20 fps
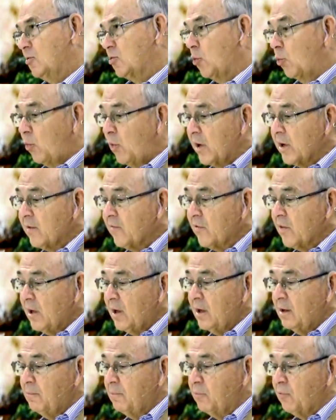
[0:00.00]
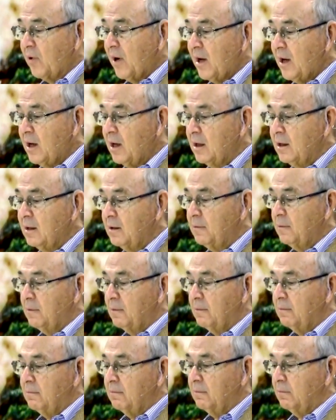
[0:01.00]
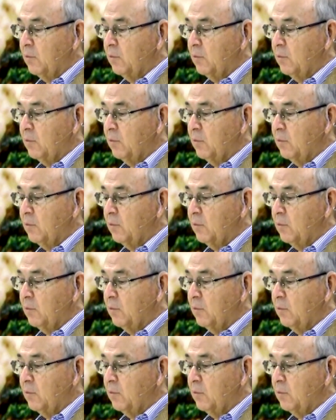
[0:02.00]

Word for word: to one of the, uh,